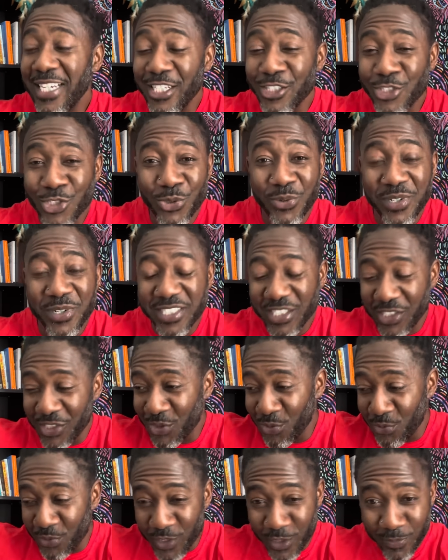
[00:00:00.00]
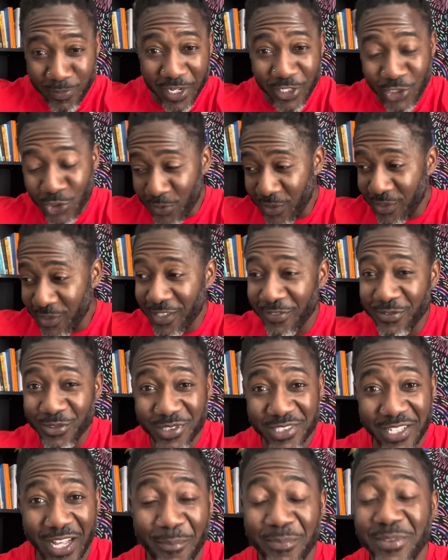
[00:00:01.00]
issue is he doesn't respect you enough to
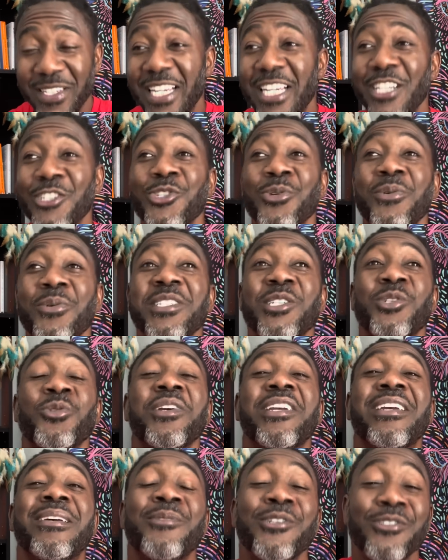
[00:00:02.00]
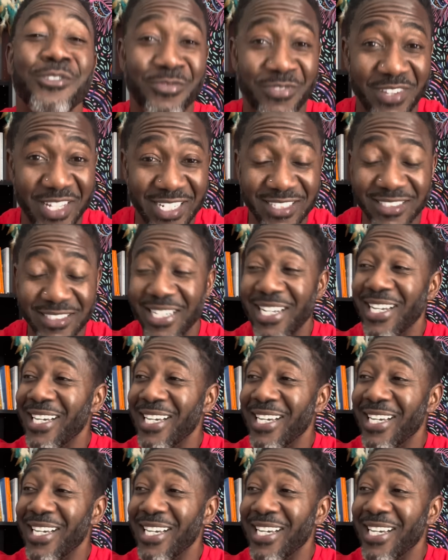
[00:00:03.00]
stop. The issue is you don't care about your feelings.